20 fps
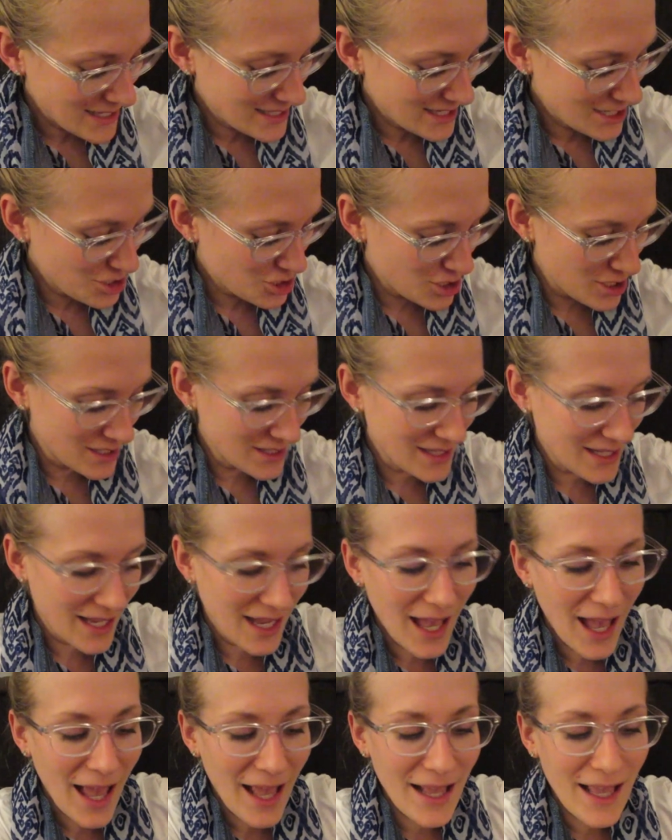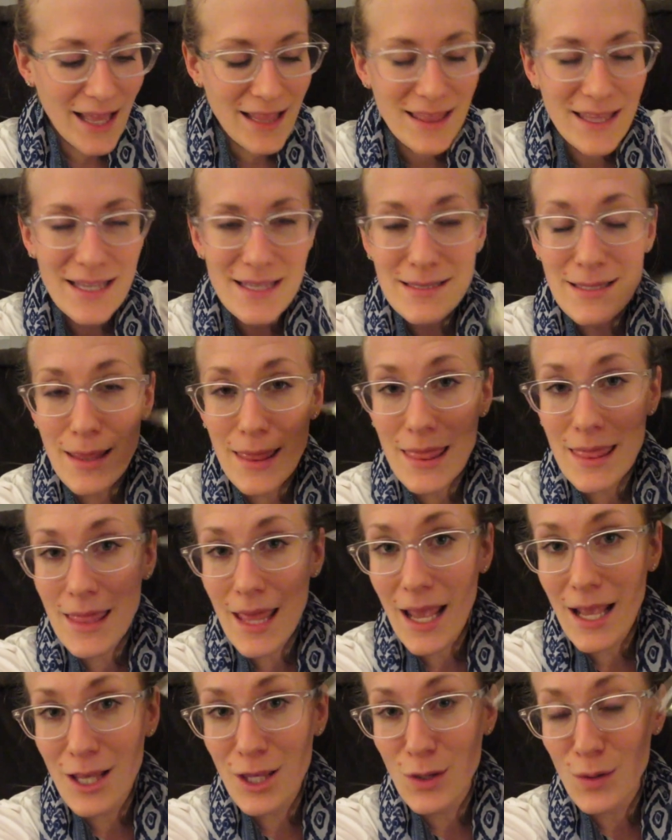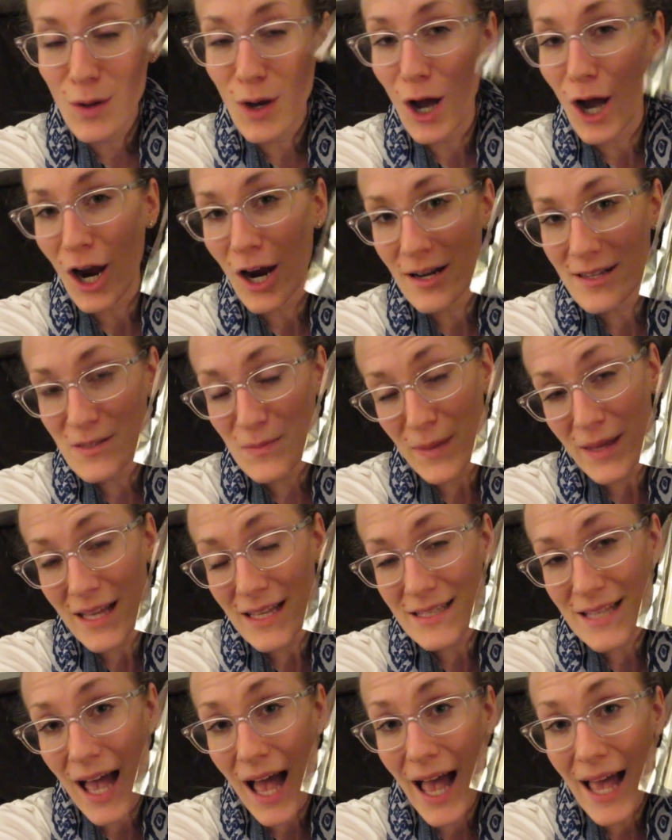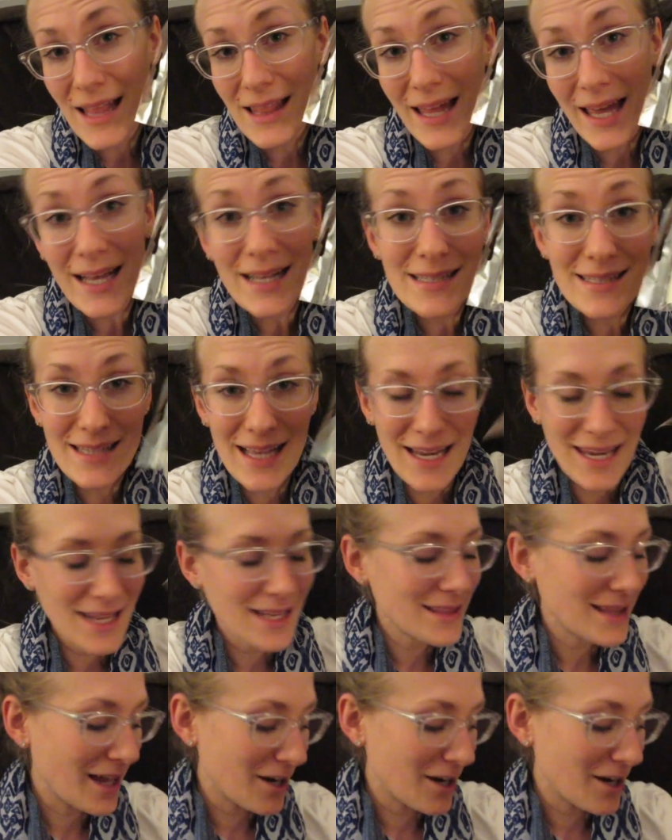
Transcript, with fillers: Additionally, I got these thank you cards because I like sending